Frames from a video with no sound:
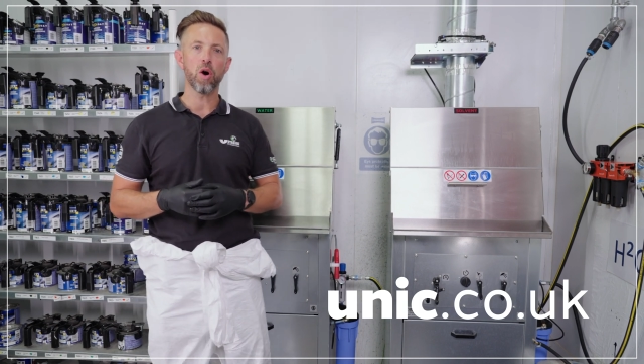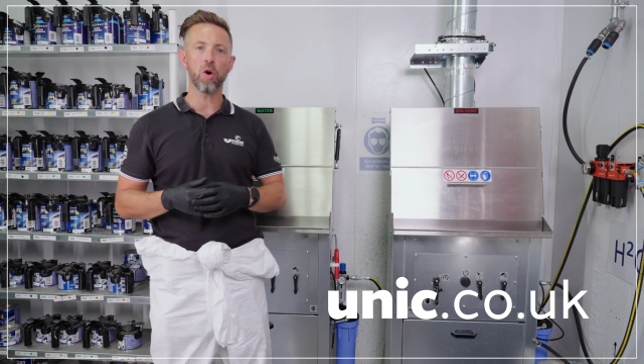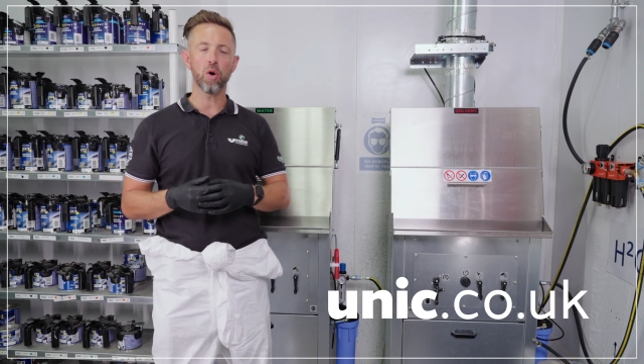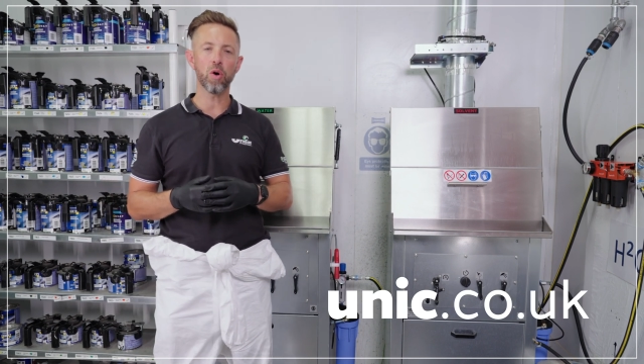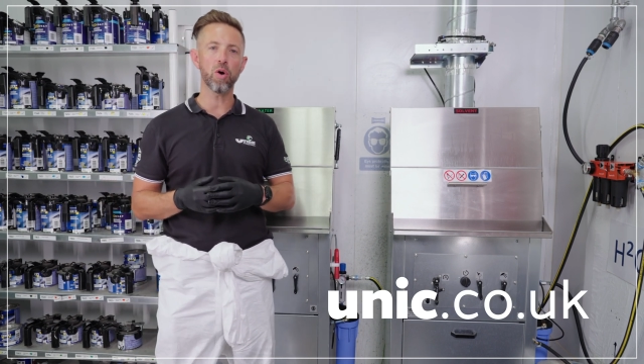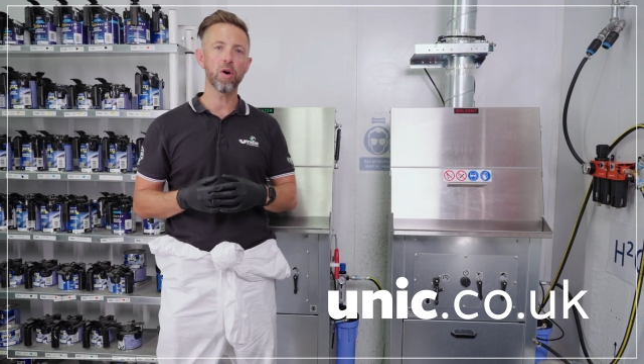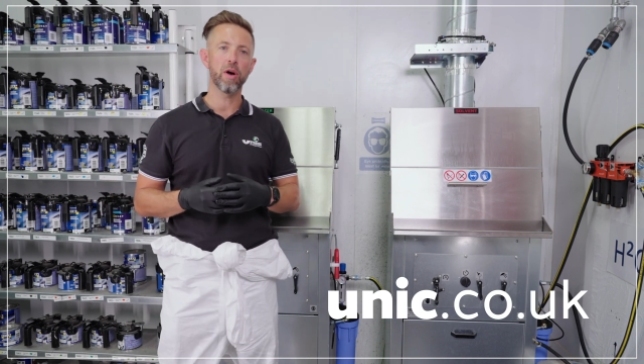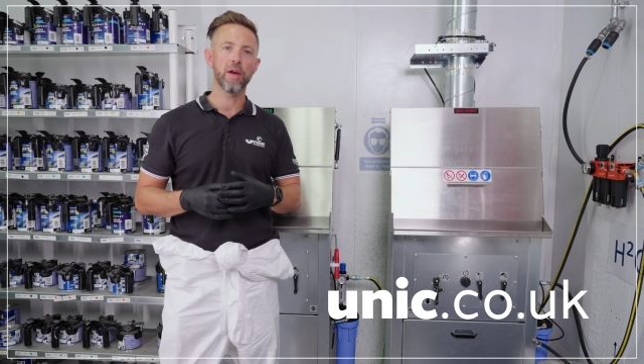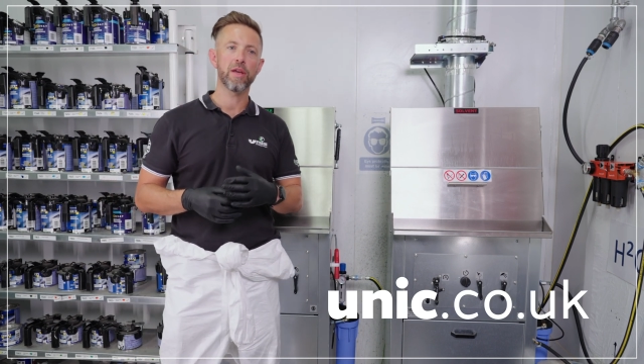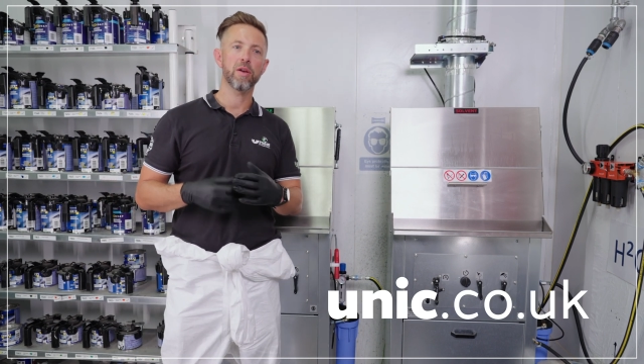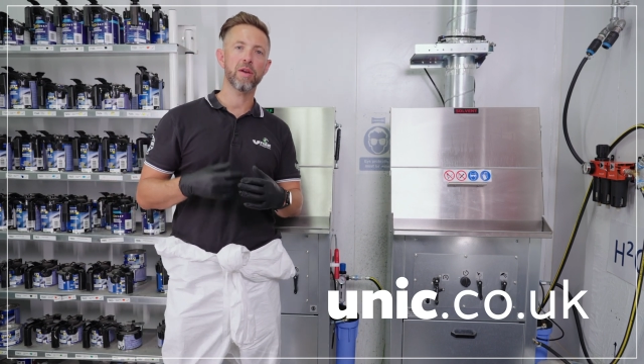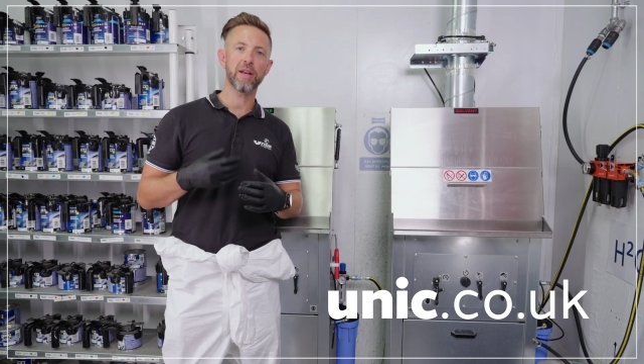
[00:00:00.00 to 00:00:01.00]
or
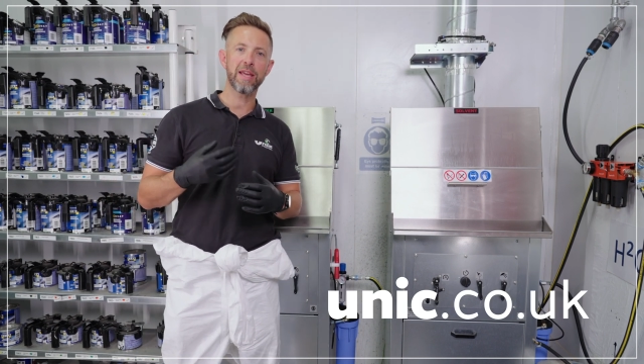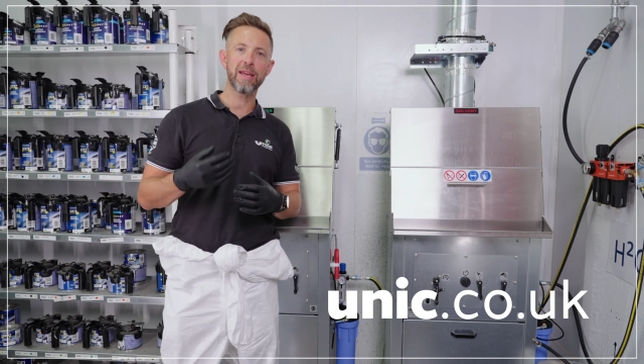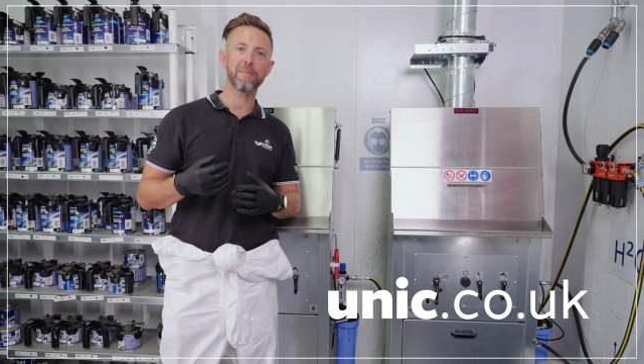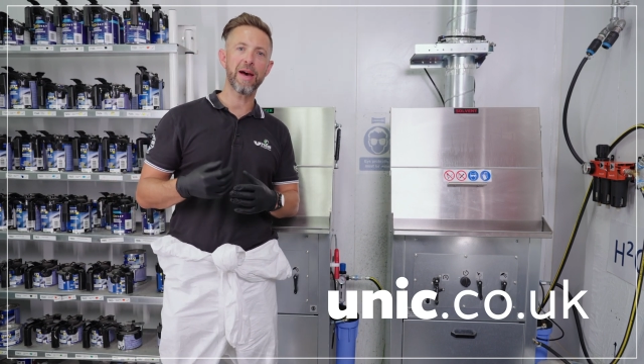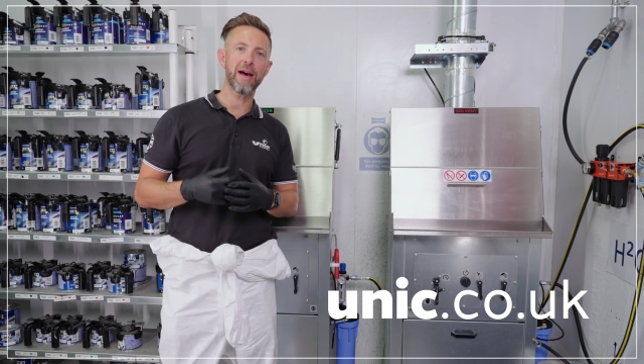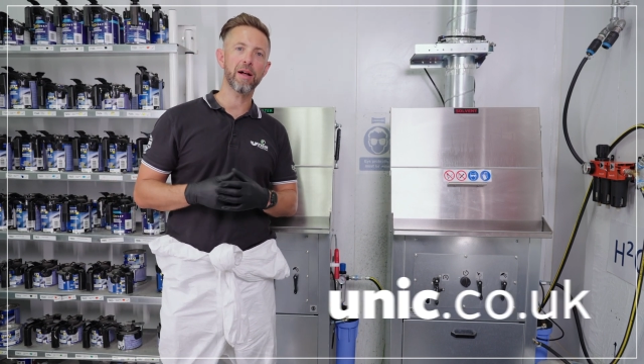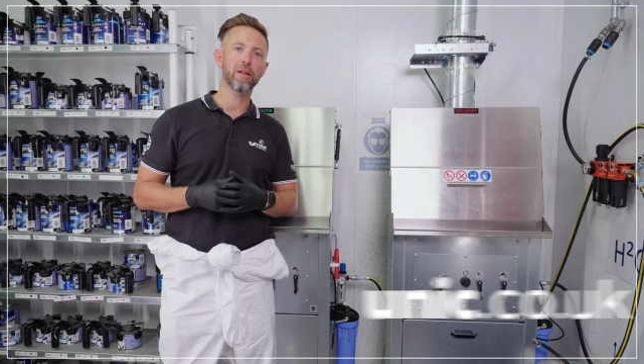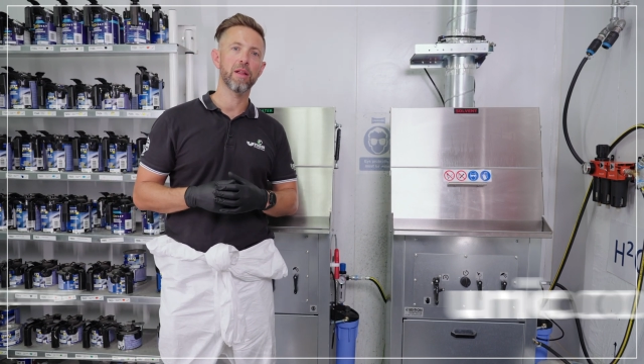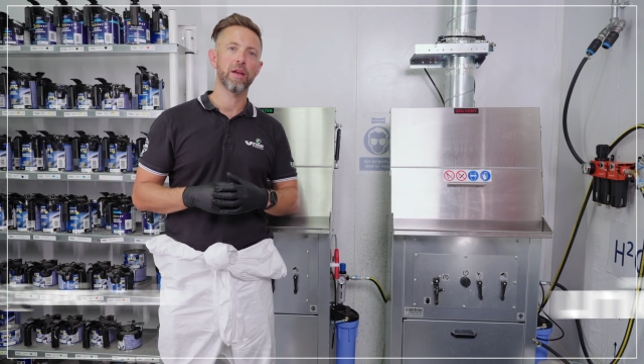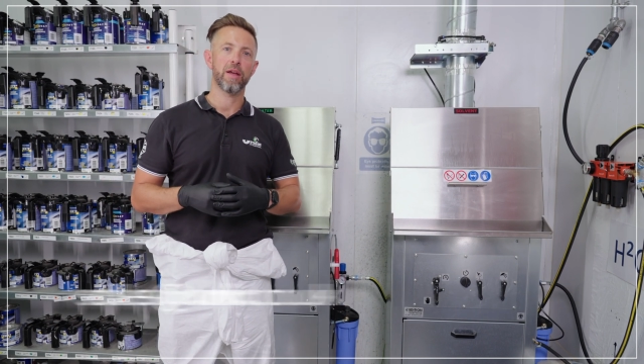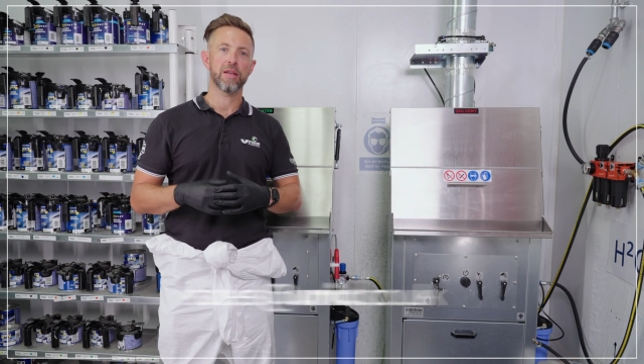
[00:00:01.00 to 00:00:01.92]
you can email